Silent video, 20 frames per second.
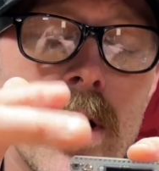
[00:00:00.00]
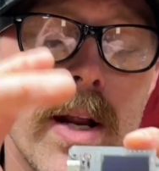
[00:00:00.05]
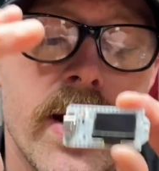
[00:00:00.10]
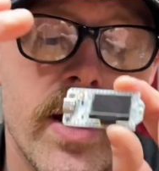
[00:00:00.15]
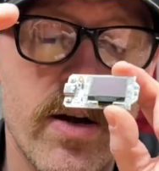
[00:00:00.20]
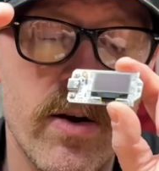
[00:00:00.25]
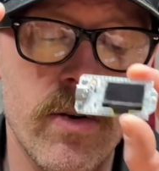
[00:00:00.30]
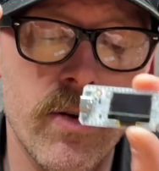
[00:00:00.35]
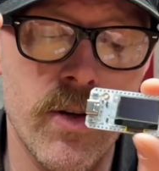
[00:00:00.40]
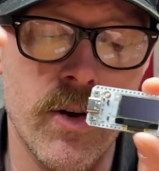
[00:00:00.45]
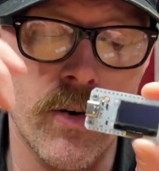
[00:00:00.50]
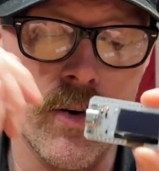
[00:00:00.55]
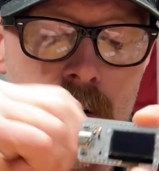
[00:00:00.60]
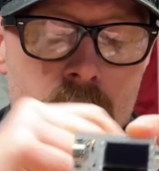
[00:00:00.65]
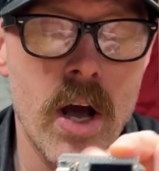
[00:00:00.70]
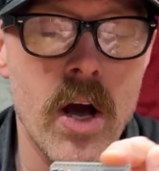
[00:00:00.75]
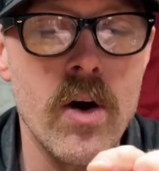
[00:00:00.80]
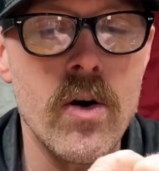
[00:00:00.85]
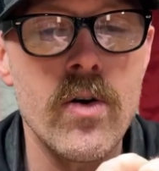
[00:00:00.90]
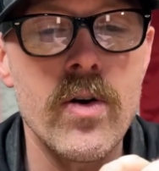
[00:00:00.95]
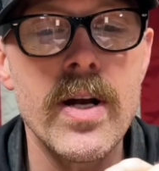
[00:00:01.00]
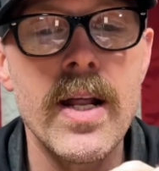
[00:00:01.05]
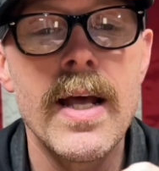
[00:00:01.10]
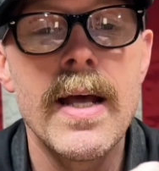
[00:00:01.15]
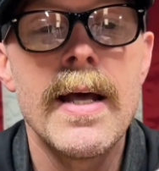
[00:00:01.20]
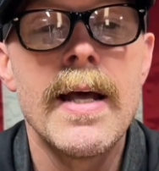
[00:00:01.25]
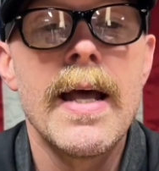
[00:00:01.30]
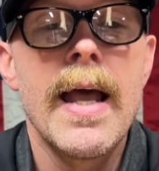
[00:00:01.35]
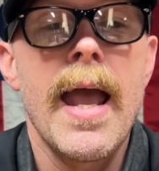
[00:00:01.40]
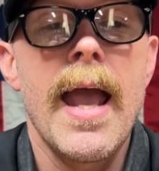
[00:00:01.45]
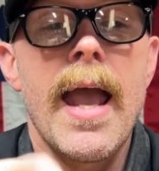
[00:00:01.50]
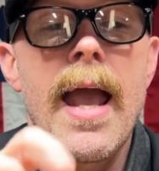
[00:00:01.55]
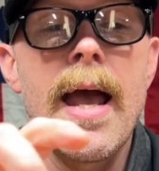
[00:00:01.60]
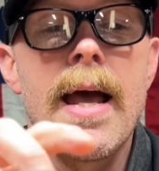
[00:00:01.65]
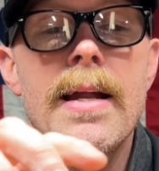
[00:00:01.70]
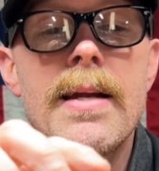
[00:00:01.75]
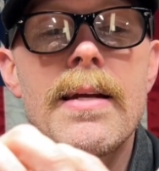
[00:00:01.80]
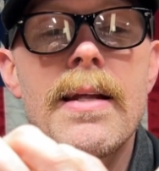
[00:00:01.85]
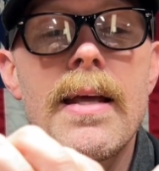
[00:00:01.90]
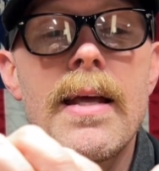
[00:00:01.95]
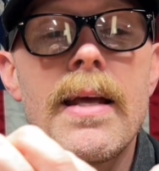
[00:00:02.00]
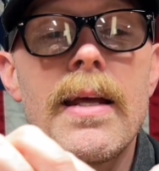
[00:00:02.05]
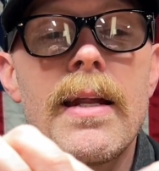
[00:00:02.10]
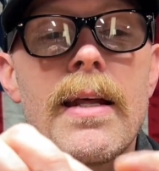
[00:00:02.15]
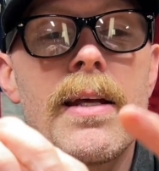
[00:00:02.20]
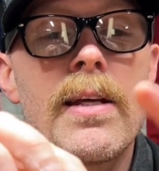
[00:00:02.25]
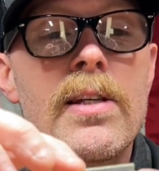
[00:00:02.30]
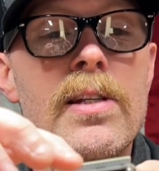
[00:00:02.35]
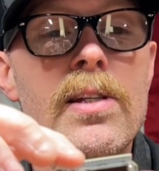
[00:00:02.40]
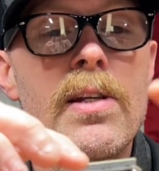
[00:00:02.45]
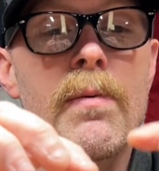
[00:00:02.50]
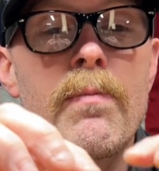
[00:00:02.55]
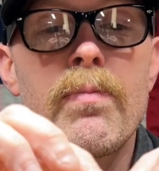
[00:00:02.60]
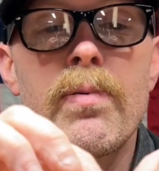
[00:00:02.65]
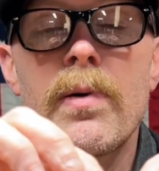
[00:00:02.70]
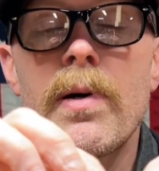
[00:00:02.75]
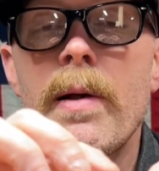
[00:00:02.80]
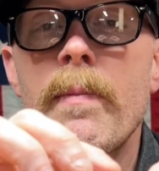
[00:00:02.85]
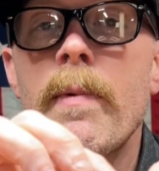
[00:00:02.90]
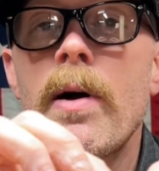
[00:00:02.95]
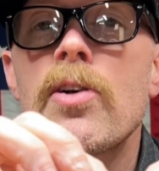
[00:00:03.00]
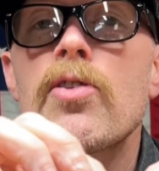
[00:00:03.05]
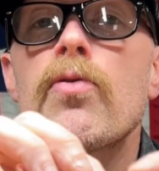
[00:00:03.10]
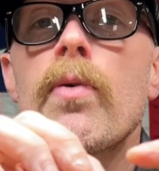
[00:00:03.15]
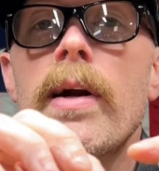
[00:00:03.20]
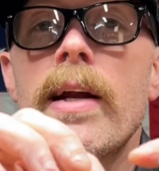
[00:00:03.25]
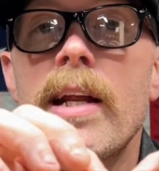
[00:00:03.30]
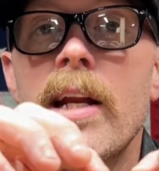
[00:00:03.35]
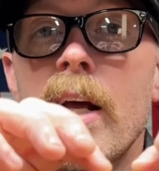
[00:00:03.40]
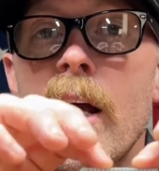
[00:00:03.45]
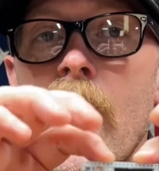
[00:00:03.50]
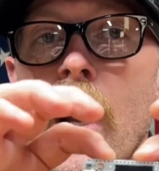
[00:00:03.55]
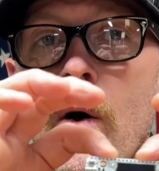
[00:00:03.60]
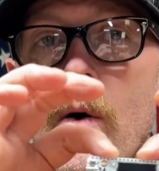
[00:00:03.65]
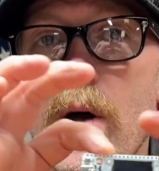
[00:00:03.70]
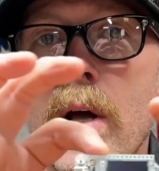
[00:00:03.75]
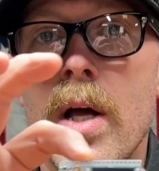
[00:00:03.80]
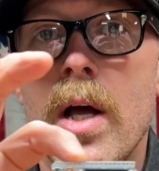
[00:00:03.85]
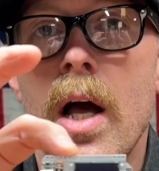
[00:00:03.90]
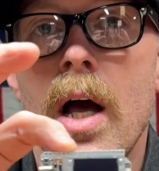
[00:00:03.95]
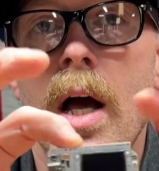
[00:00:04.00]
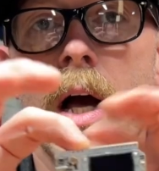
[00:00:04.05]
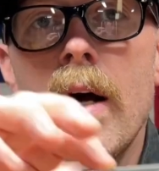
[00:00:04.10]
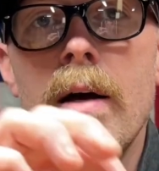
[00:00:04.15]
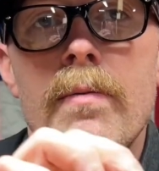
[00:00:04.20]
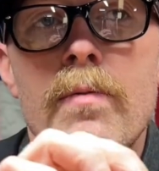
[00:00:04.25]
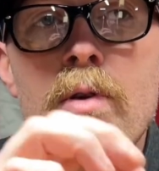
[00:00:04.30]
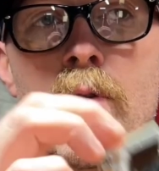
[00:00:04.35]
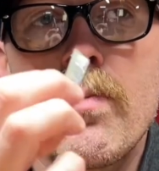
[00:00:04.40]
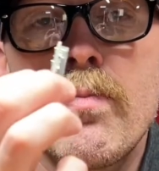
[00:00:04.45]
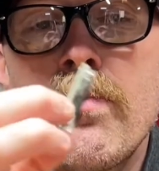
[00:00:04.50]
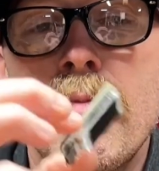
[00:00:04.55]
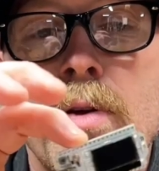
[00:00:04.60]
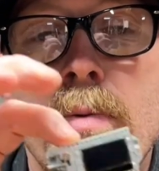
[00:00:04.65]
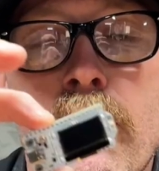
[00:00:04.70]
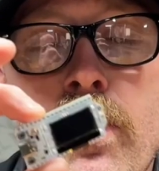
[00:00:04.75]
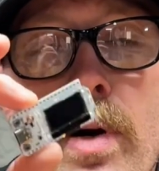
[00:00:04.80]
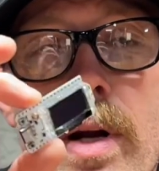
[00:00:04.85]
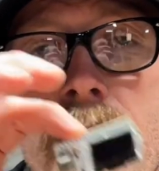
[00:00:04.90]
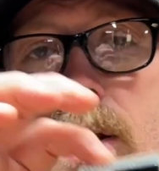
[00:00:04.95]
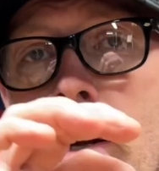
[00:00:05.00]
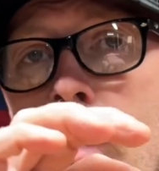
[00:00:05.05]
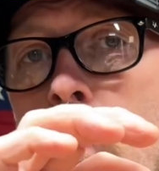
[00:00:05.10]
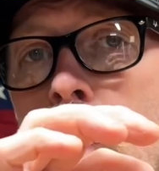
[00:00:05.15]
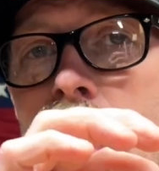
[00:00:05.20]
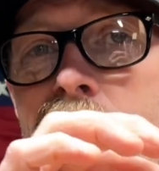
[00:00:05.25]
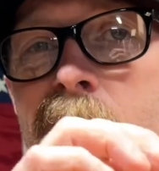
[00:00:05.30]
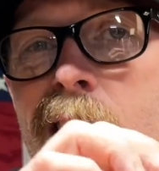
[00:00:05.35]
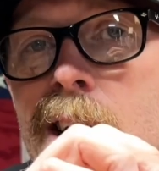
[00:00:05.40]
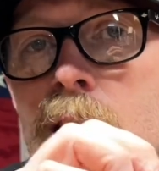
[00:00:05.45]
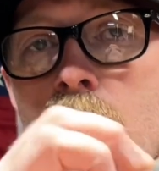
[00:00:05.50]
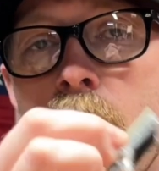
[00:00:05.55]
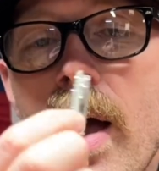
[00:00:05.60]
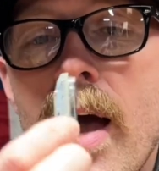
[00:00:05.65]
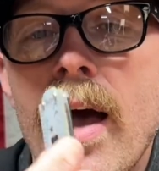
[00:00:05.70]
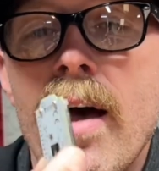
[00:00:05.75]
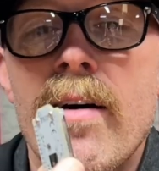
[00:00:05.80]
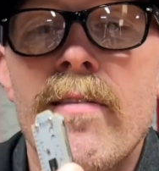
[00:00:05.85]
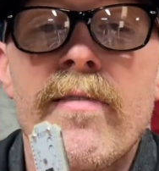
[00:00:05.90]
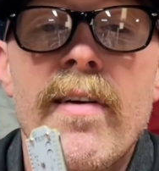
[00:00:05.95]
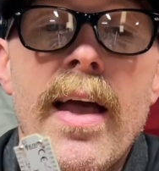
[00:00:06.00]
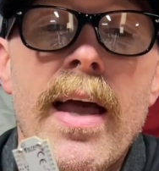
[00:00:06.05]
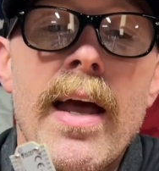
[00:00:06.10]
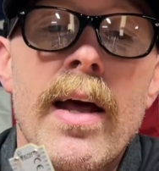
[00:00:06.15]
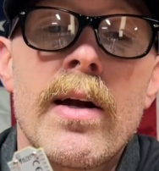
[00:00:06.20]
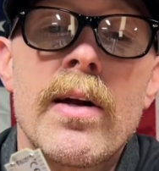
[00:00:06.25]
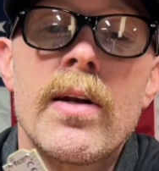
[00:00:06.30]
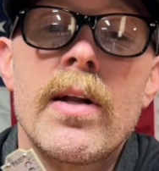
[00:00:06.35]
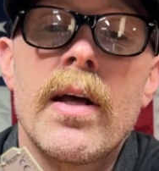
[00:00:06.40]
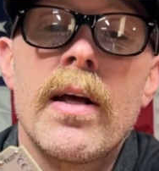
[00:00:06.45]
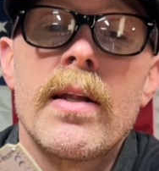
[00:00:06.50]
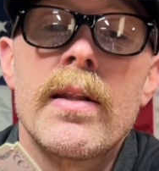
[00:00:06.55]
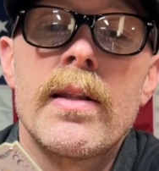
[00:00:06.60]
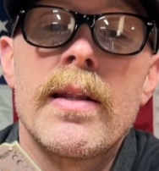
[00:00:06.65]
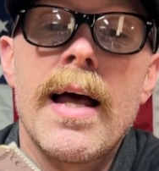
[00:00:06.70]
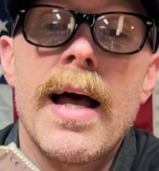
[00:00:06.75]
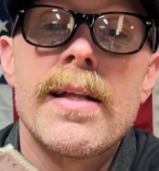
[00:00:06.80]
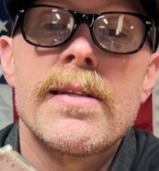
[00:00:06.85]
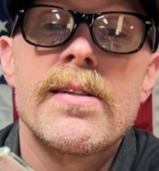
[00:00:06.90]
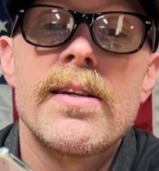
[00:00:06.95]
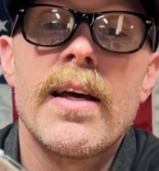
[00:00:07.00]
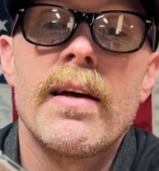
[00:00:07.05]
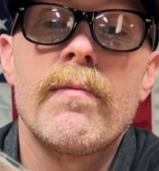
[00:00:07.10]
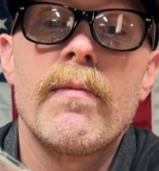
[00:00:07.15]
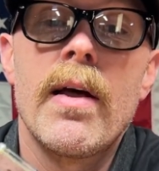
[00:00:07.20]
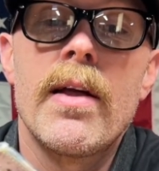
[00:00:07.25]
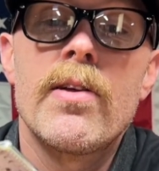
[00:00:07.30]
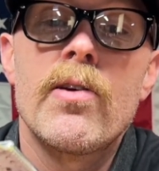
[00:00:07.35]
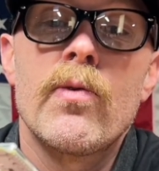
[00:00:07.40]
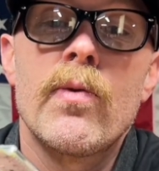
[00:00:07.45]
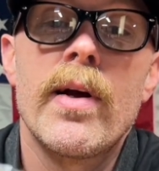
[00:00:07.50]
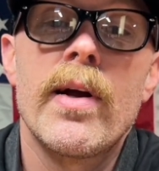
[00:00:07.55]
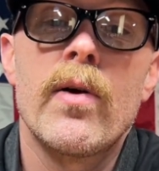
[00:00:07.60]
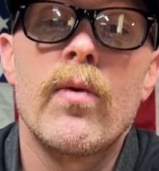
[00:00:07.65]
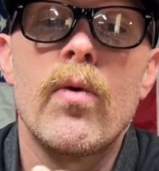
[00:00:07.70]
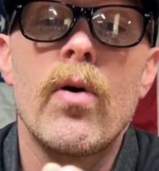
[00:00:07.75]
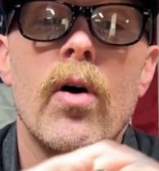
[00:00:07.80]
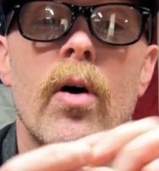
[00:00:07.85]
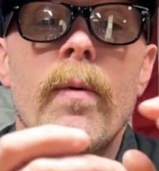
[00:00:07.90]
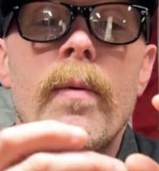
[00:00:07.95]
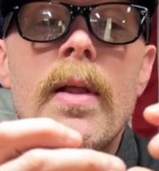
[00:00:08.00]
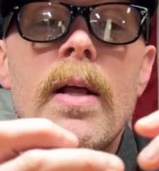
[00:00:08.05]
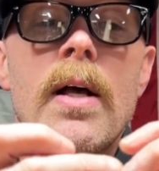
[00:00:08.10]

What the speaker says: here, your node, and it is pretty much ready to go. You put in there what kind you have, and that's it, and you're ready to roll.